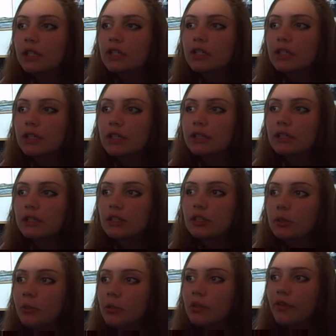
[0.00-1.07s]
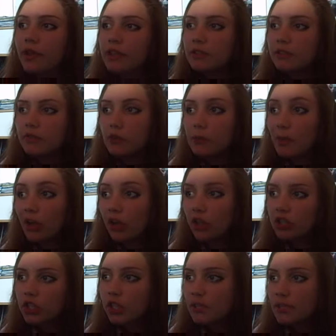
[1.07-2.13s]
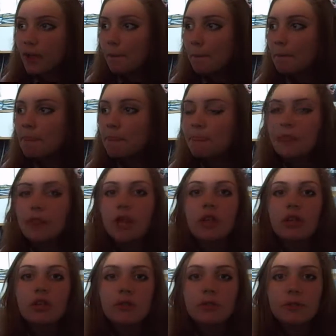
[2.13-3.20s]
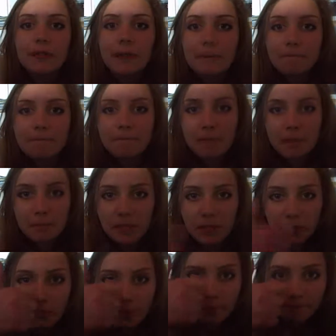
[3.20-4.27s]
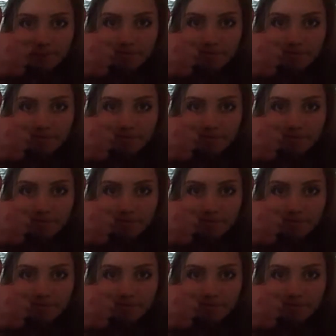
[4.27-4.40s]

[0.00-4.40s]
like shit and I should be revising for a biology exam. So yeah, it's me done.